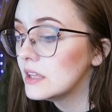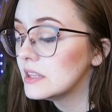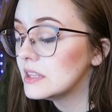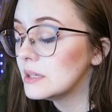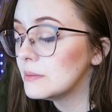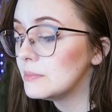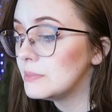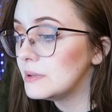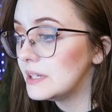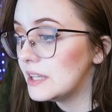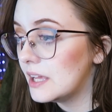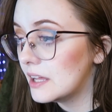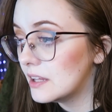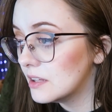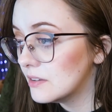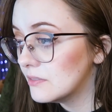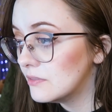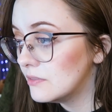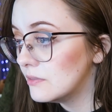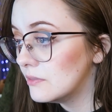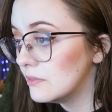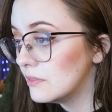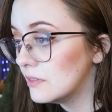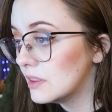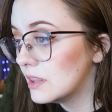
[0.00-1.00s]
the
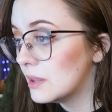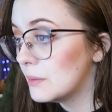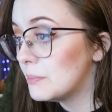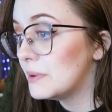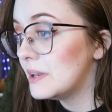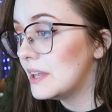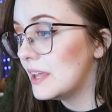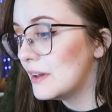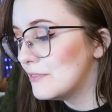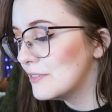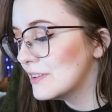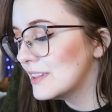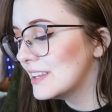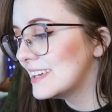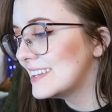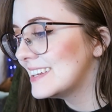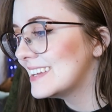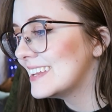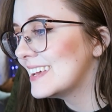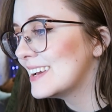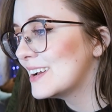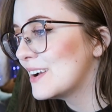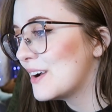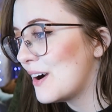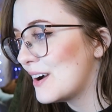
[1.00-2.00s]

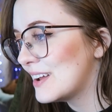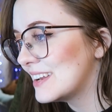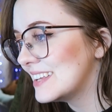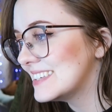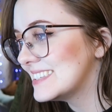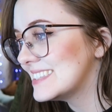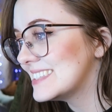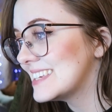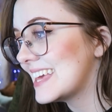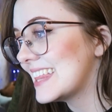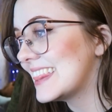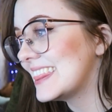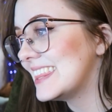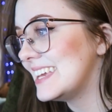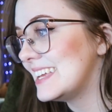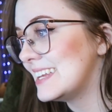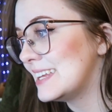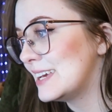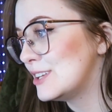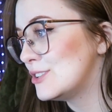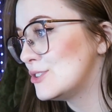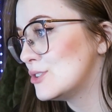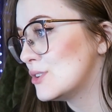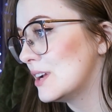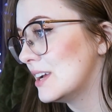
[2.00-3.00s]
benevolent goddess
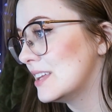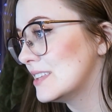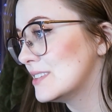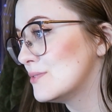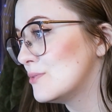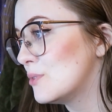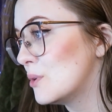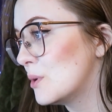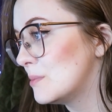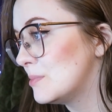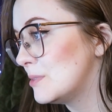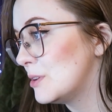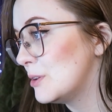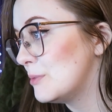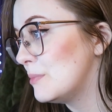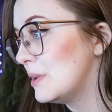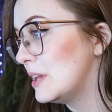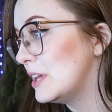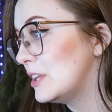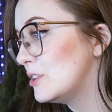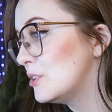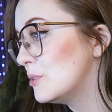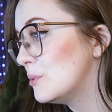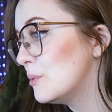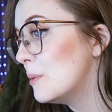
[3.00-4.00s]
Athena transformed him
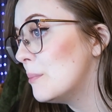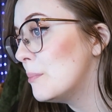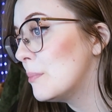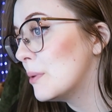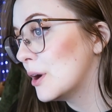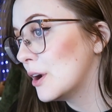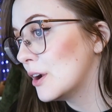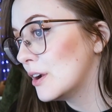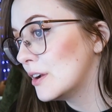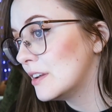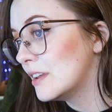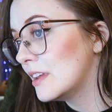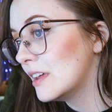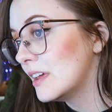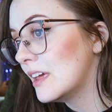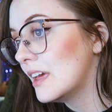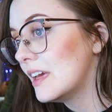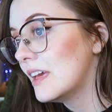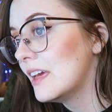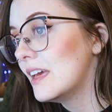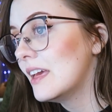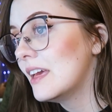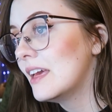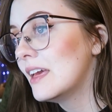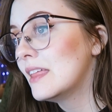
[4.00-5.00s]
into a bird
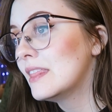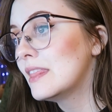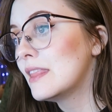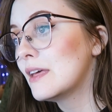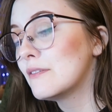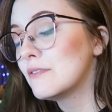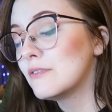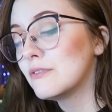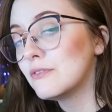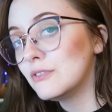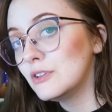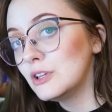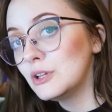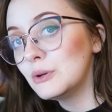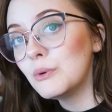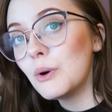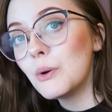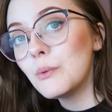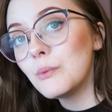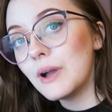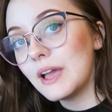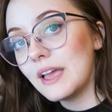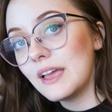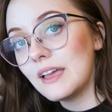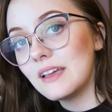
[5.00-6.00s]
that flew
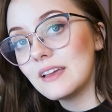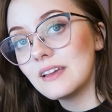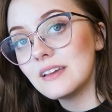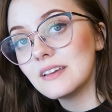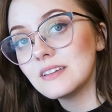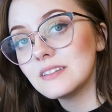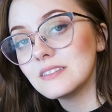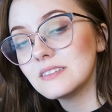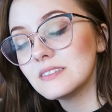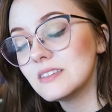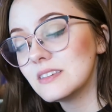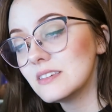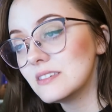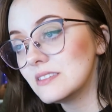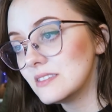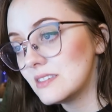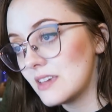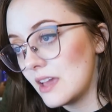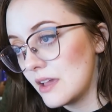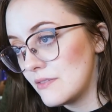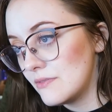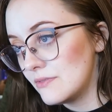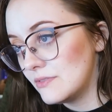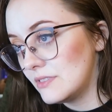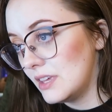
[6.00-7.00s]
away to
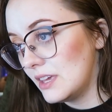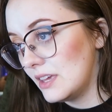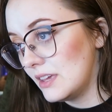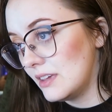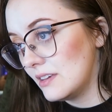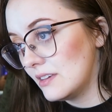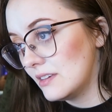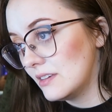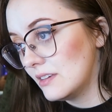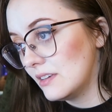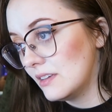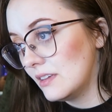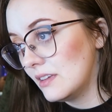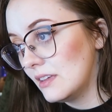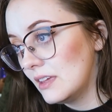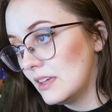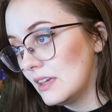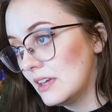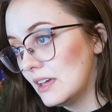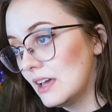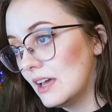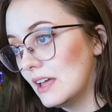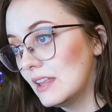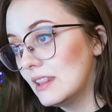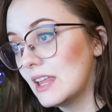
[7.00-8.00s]
safety.
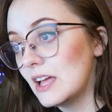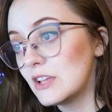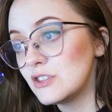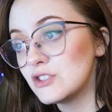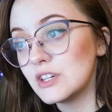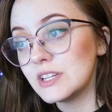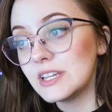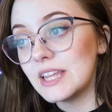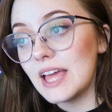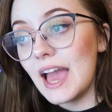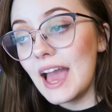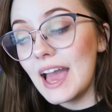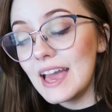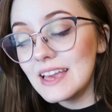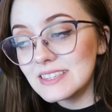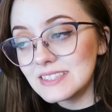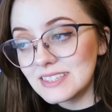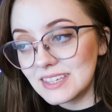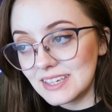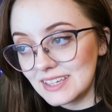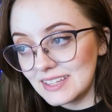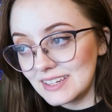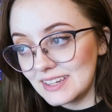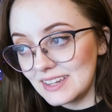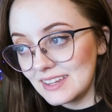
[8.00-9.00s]
Legend has
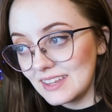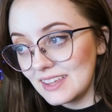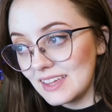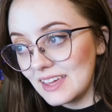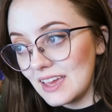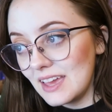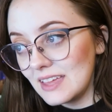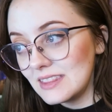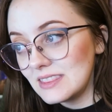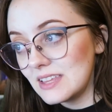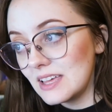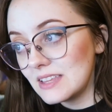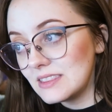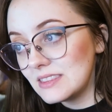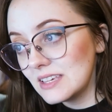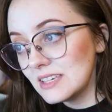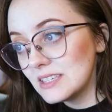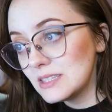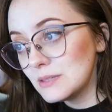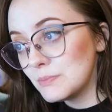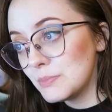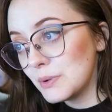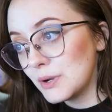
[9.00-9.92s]
it that this